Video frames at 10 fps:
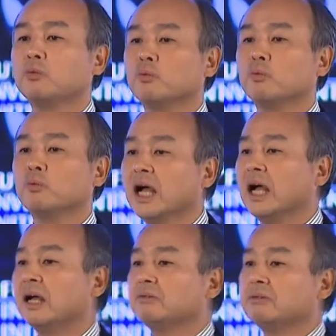we
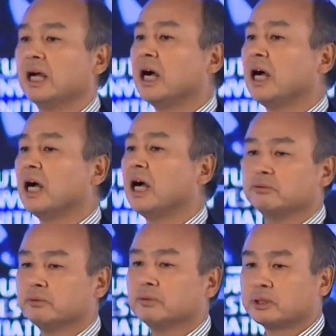have ARM,
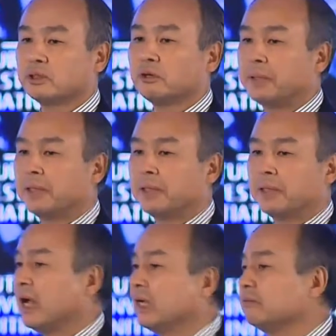Softbank
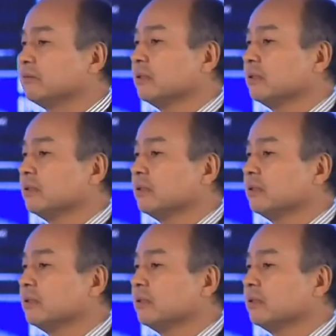has